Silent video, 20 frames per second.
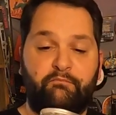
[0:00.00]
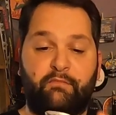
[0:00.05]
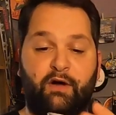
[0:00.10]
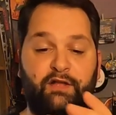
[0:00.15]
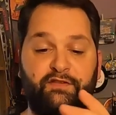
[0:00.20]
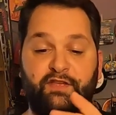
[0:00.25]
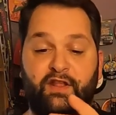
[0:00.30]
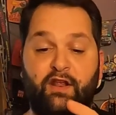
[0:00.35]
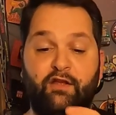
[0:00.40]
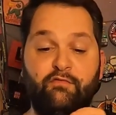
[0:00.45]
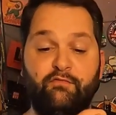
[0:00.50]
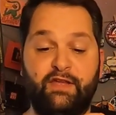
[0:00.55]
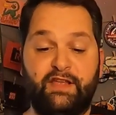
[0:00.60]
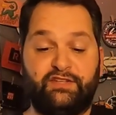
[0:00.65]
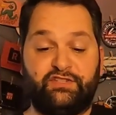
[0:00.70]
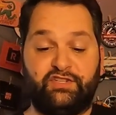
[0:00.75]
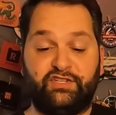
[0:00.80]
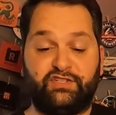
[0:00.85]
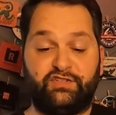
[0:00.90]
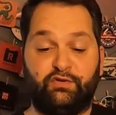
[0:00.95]
I don't know. It's
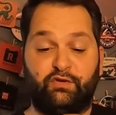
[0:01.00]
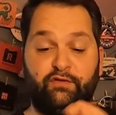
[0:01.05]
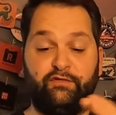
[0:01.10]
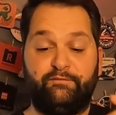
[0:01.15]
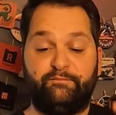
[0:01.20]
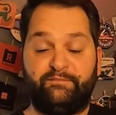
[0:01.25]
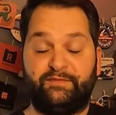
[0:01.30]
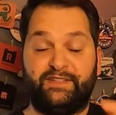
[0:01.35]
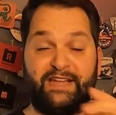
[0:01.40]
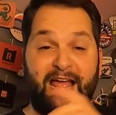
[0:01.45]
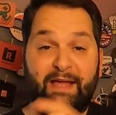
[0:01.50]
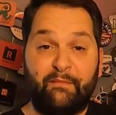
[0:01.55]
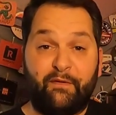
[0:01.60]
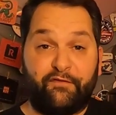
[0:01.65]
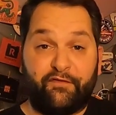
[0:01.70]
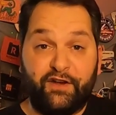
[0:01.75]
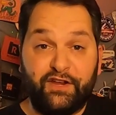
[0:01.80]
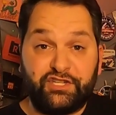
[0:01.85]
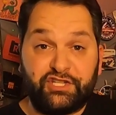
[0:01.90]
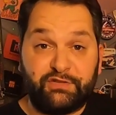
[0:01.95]
just sort of sat in my
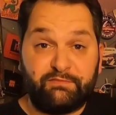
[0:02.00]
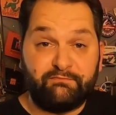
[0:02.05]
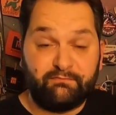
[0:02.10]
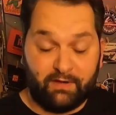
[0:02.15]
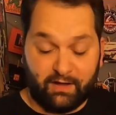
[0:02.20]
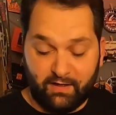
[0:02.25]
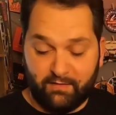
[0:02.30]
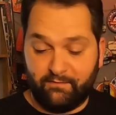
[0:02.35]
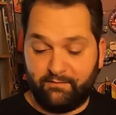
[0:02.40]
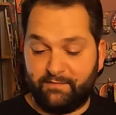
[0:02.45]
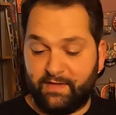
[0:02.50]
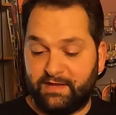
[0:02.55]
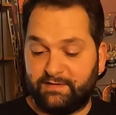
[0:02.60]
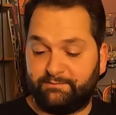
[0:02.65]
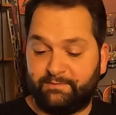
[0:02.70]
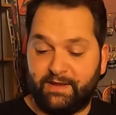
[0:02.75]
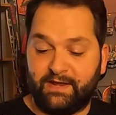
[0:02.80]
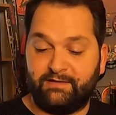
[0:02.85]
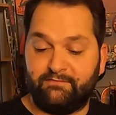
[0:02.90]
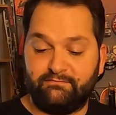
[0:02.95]
fridge. There's
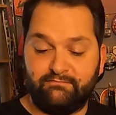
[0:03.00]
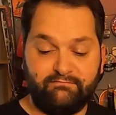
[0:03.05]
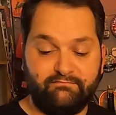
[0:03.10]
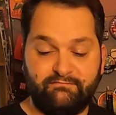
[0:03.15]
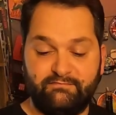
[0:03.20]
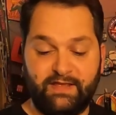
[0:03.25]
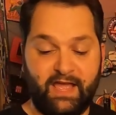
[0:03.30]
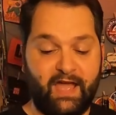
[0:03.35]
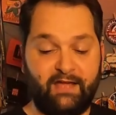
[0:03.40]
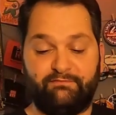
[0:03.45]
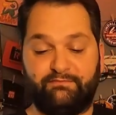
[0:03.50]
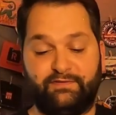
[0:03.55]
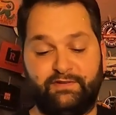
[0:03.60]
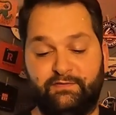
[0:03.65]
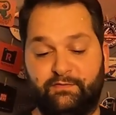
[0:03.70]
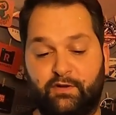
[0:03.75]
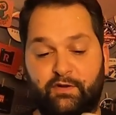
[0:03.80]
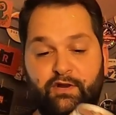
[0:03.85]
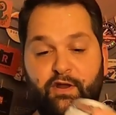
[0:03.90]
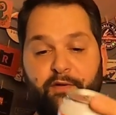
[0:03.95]
been yeah,
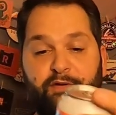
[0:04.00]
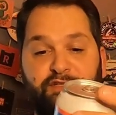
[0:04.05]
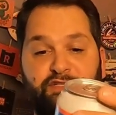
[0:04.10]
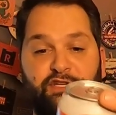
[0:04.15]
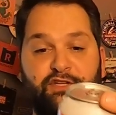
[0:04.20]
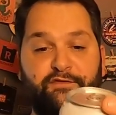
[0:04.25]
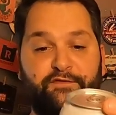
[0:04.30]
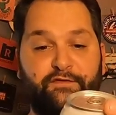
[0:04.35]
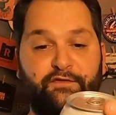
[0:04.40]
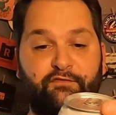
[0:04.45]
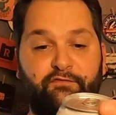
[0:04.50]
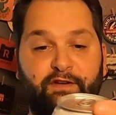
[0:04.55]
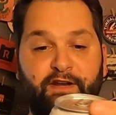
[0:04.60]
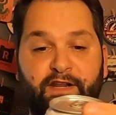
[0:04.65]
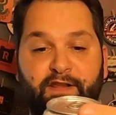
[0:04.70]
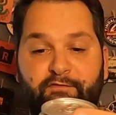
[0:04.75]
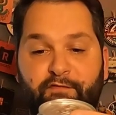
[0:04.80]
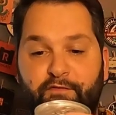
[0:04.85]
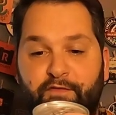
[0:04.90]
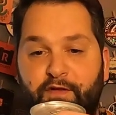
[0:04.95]
just got no excuse for not
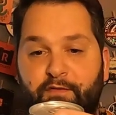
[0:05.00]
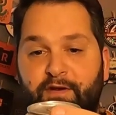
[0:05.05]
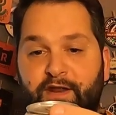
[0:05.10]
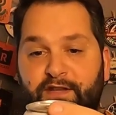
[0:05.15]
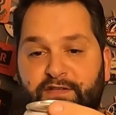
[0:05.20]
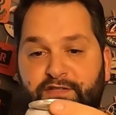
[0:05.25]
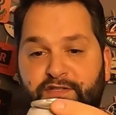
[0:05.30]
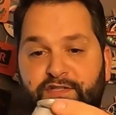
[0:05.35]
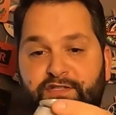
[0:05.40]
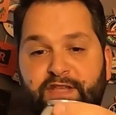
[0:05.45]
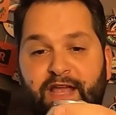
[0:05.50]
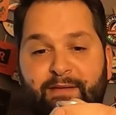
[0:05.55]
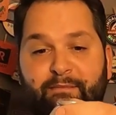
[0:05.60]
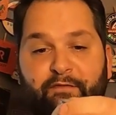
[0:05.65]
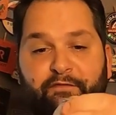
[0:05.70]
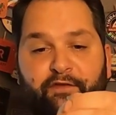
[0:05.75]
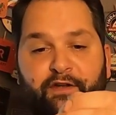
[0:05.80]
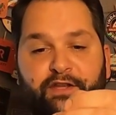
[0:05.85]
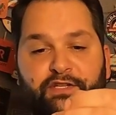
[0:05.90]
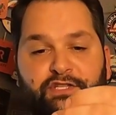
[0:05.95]
really reviewing it. It's just sat in my
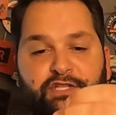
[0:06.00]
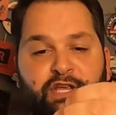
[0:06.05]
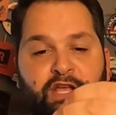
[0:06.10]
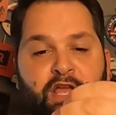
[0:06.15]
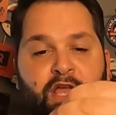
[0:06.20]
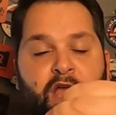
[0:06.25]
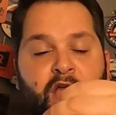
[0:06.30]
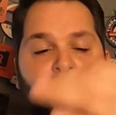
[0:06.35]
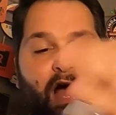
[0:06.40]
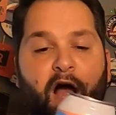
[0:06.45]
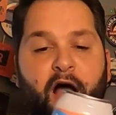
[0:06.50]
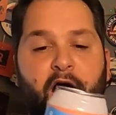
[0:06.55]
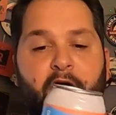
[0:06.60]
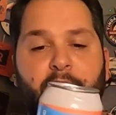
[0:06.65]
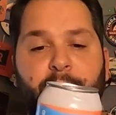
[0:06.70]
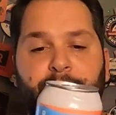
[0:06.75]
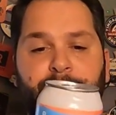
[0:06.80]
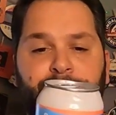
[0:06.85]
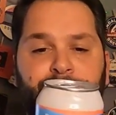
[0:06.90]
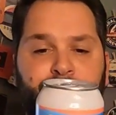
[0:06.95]
fridge.
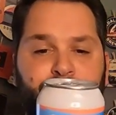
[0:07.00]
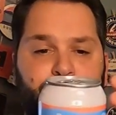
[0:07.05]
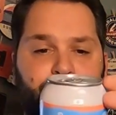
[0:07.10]
Um,